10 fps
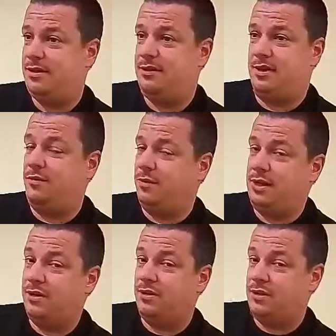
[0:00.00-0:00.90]
they're
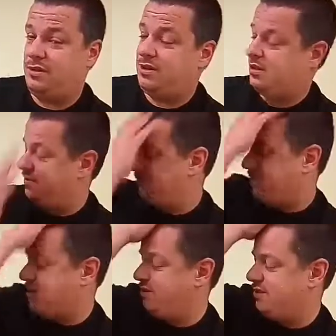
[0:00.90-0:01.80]
real. You just
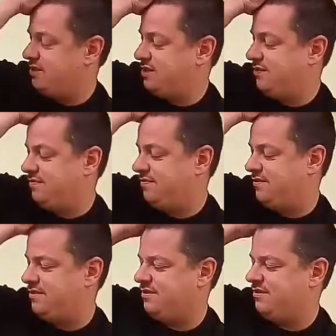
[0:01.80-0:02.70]
find yourself.
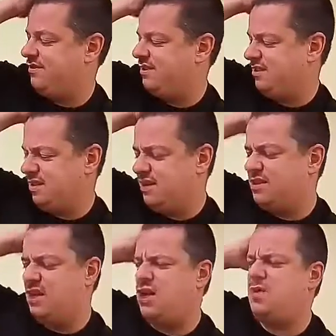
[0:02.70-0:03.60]
I
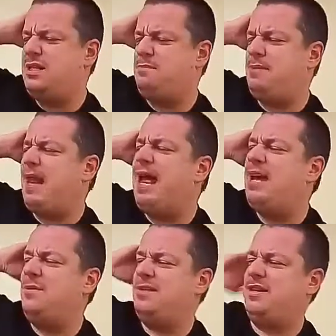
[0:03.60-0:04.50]
was always
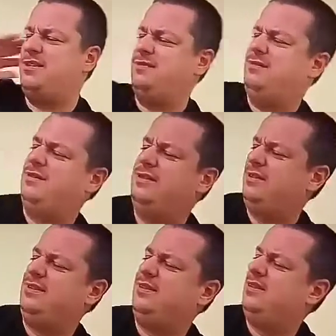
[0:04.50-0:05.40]
playing with it.
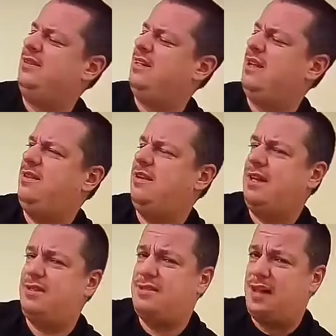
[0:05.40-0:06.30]
And they're
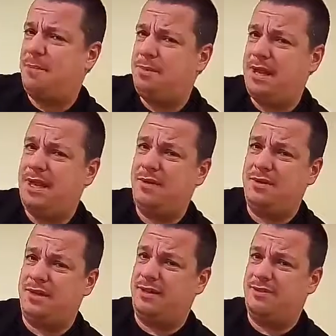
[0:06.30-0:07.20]
like, stop playing
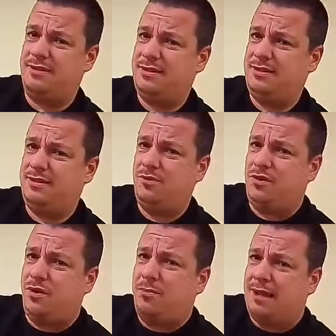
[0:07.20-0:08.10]
with it. You'll
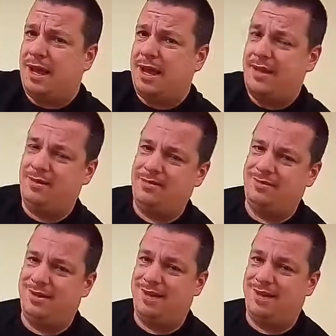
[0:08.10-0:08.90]
go blind.